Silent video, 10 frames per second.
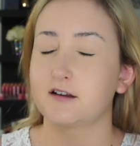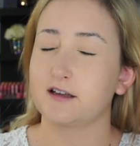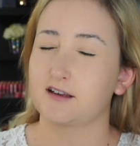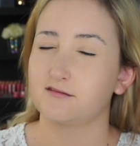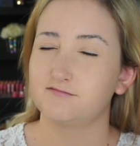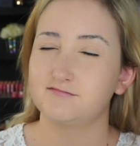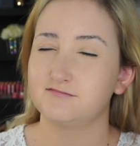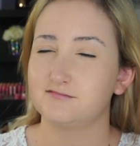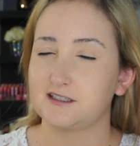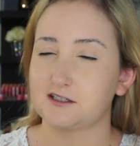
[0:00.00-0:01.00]
it. Like,
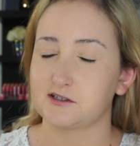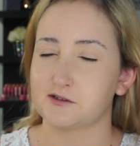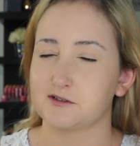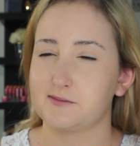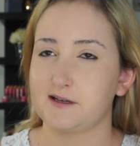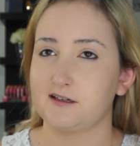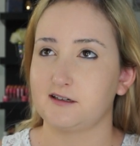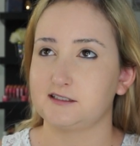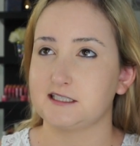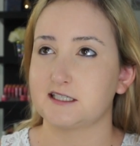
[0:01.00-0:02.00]
I don't know, it's been
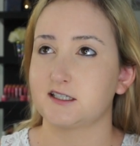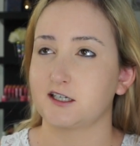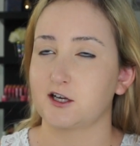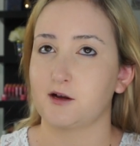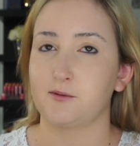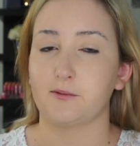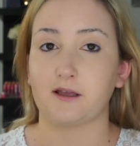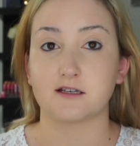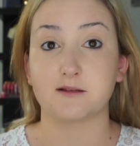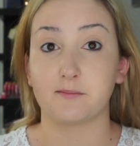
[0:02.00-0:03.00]
at least like a couple
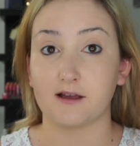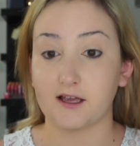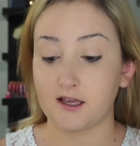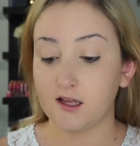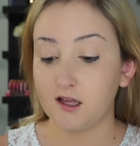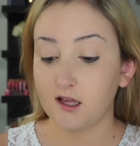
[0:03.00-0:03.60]
weeks, but